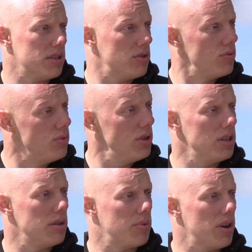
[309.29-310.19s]
That's
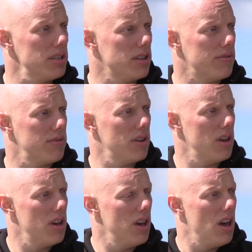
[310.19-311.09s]
really impressive.
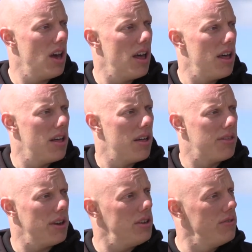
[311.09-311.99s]

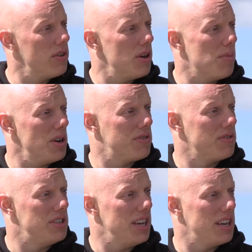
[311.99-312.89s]
Thank you very much
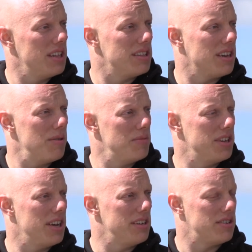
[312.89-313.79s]
for taking the time
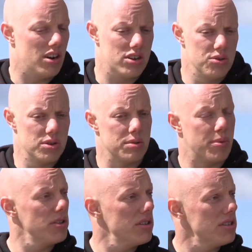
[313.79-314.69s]
today to talk to us
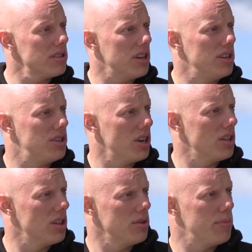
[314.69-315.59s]
about this and share
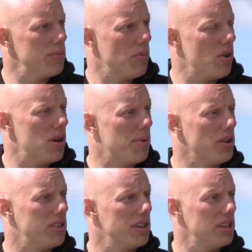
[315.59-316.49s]
a little bit more
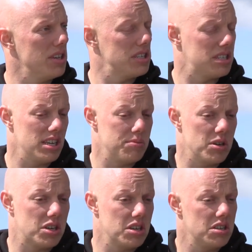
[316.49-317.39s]
about the
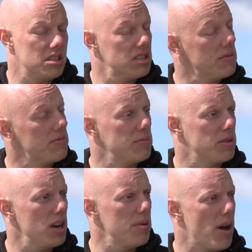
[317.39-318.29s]
seismic system from
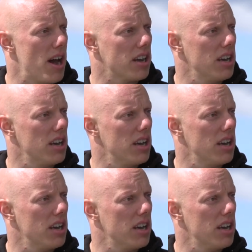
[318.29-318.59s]
Dynapac.